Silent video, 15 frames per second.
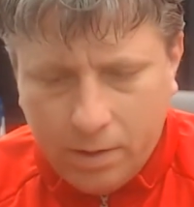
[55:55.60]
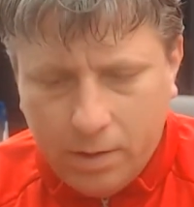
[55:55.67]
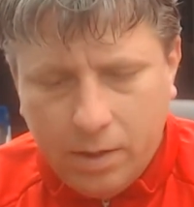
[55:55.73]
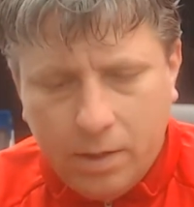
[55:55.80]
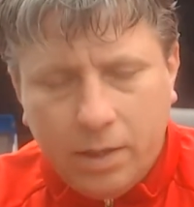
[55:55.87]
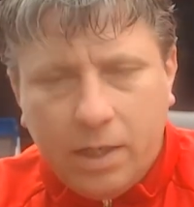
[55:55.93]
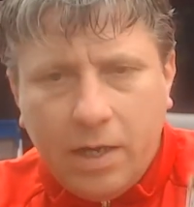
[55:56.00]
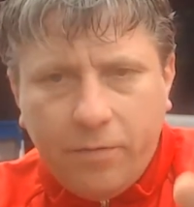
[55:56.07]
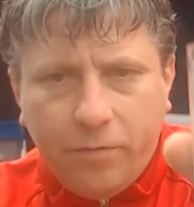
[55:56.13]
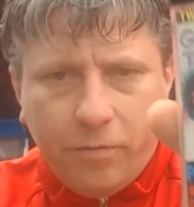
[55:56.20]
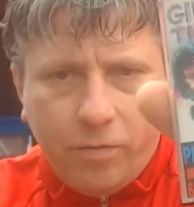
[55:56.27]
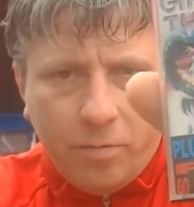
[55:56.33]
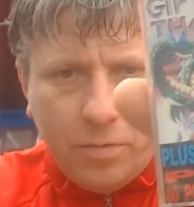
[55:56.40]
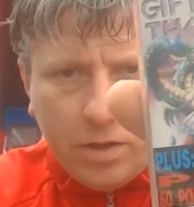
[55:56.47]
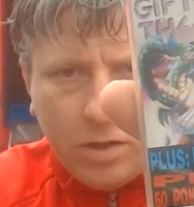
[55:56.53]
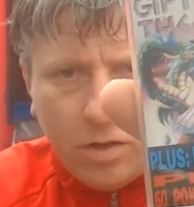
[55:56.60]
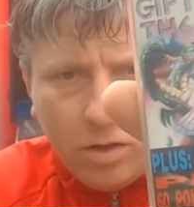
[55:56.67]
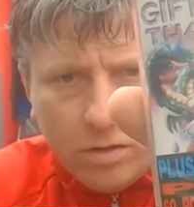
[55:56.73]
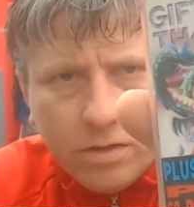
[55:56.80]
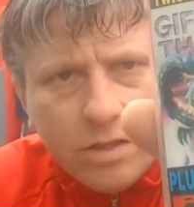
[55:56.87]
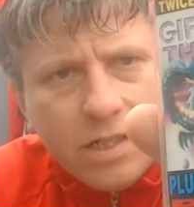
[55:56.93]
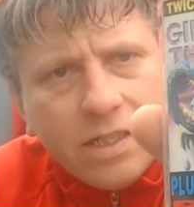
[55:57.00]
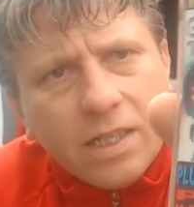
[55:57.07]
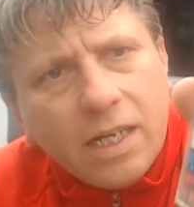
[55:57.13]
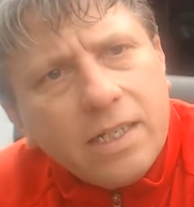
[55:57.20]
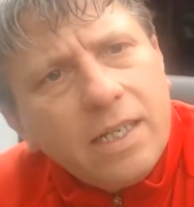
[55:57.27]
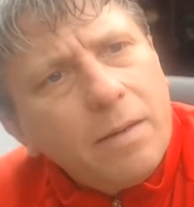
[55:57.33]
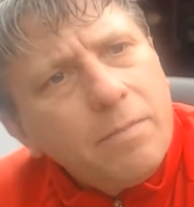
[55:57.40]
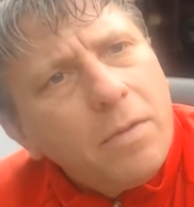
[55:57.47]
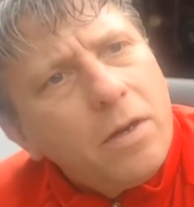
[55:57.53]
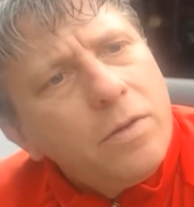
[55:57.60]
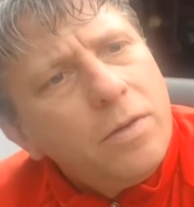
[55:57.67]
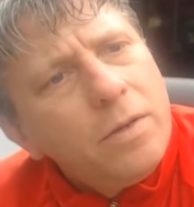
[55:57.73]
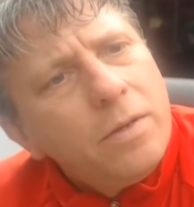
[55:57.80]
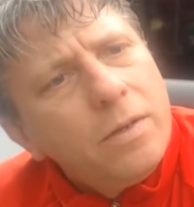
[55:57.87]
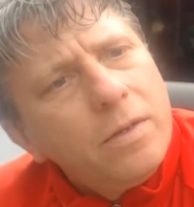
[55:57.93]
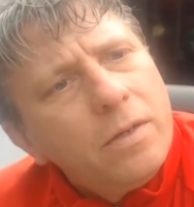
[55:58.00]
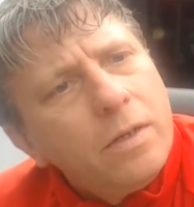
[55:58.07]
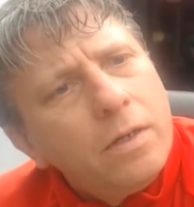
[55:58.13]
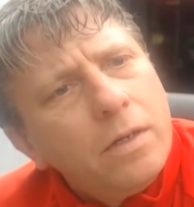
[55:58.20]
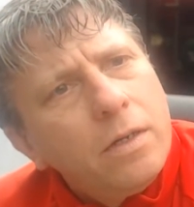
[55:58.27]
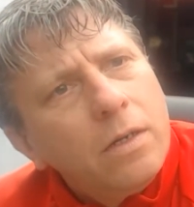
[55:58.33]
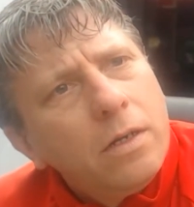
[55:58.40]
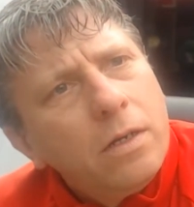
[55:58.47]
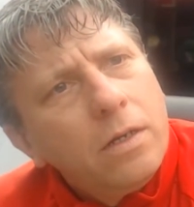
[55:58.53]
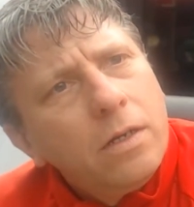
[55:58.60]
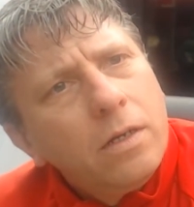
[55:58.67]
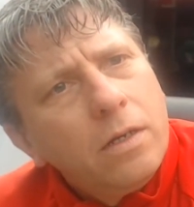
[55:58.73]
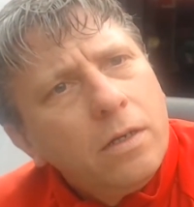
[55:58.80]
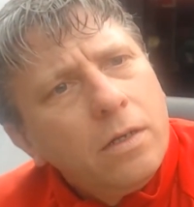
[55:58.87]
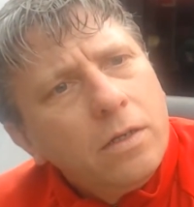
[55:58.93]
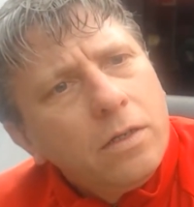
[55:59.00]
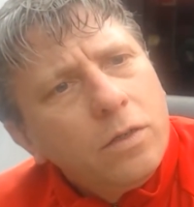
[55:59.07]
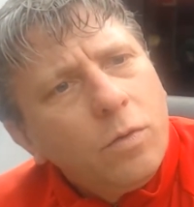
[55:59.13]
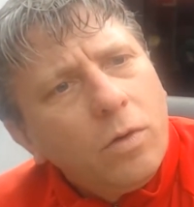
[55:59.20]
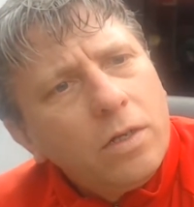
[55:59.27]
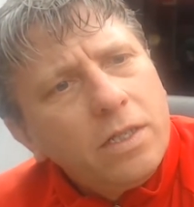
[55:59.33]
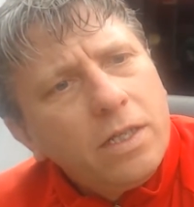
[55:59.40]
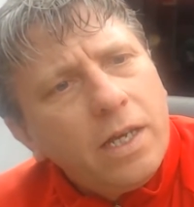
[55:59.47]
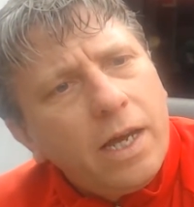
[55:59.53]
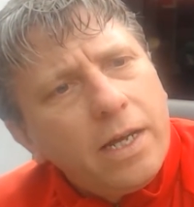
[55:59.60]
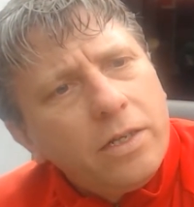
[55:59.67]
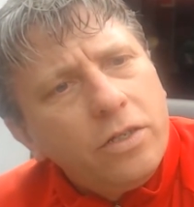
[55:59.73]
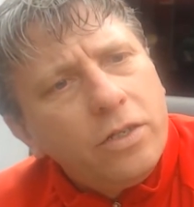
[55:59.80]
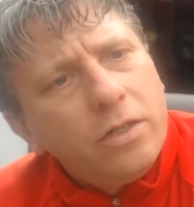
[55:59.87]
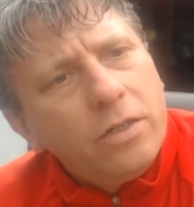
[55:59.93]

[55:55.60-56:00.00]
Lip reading: Gift from the Gods. Is that a demo? Twice the action,